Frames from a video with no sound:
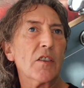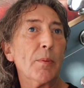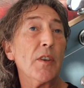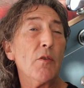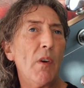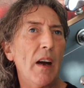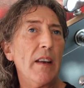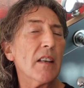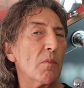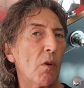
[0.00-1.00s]
WI
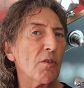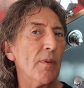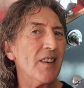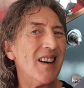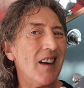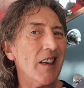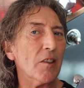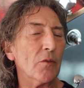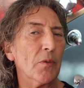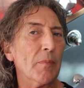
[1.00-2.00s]
is Washburn
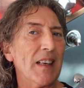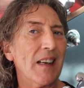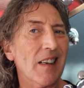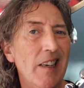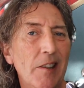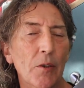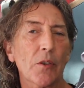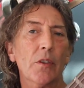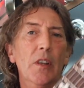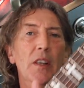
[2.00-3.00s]
Idol from the Idol.